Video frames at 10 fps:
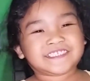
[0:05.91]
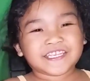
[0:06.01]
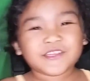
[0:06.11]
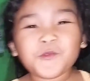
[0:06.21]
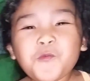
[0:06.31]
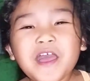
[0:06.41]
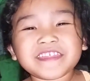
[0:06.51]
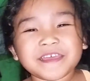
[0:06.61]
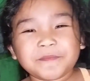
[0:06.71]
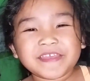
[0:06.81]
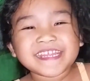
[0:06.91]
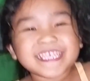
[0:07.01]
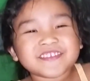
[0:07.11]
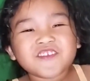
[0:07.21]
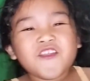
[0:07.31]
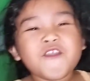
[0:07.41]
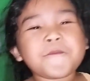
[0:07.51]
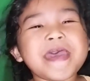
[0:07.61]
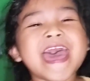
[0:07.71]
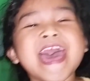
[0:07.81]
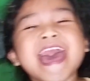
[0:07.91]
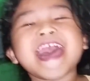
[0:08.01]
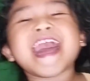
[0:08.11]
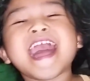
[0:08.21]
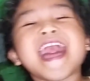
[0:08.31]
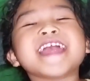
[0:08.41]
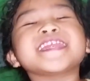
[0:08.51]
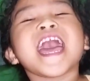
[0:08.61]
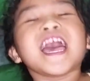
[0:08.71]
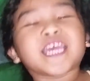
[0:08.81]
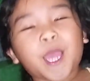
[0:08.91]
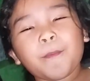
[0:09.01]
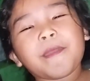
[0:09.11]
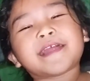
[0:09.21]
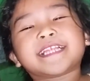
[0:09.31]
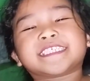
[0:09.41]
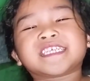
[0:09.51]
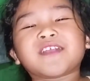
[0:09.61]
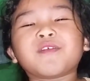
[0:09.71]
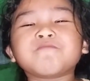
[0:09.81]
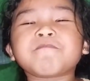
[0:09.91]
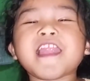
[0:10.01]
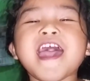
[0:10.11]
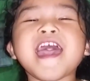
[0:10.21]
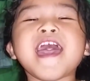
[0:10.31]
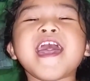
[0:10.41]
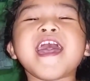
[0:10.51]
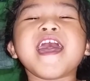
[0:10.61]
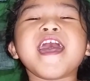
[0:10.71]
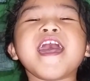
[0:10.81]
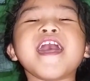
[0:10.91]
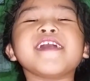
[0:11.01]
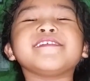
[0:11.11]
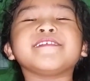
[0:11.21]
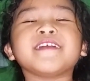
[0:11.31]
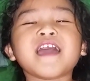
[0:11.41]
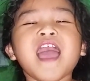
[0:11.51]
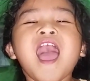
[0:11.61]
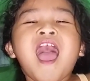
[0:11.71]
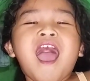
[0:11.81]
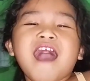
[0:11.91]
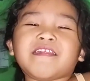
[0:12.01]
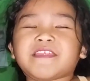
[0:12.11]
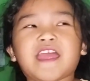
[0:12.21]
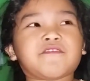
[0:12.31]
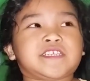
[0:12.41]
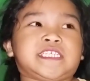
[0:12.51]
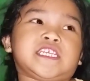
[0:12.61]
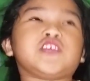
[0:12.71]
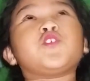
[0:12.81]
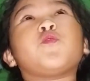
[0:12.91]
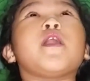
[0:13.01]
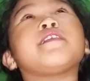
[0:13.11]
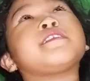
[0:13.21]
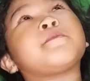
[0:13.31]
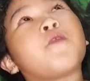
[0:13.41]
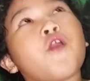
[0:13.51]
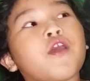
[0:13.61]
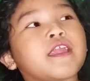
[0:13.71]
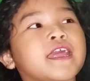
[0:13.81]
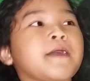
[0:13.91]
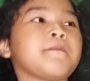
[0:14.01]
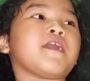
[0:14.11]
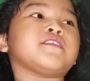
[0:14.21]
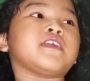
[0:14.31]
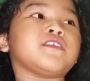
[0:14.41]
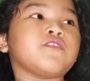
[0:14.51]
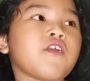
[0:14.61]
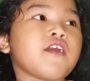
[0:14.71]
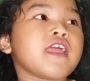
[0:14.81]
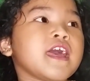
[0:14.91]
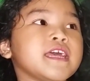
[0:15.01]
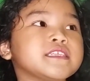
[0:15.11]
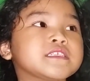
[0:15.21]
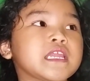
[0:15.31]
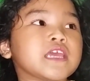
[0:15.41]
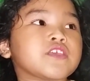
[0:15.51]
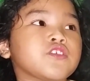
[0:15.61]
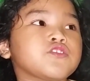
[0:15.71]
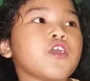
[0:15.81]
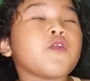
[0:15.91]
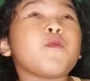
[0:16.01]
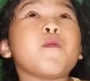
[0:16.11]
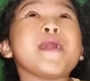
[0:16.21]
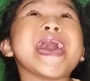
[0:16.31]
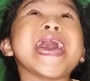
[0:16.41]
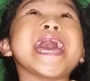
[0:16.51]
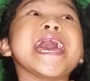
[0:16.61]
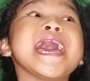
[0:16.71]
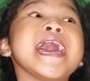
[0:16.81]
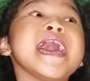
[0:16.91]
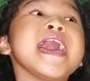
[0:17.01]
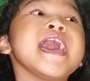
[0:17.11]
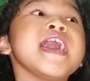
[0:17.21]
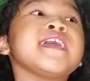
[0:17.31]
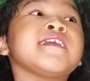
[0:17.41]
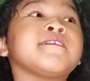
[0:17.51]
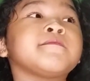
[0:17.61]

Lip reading: Do you wanna build a snowman? Come on, let's go and play. I'll never see you anymore. Come out the door, it's like you'd go away.